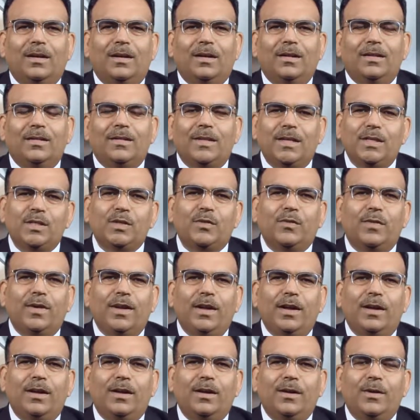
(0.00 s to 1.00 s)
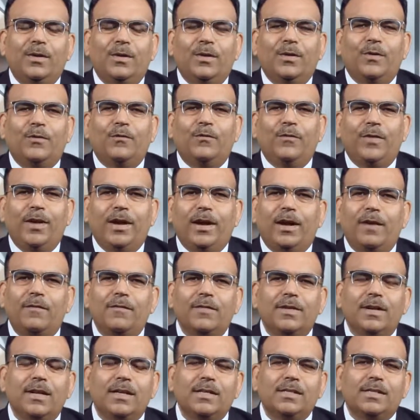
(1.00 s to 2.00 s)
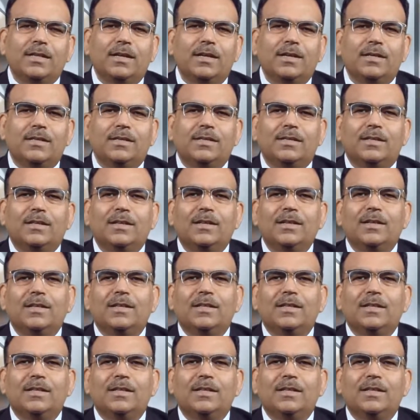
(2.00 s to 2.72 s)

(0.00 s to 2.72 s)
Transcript: This week, we have discussed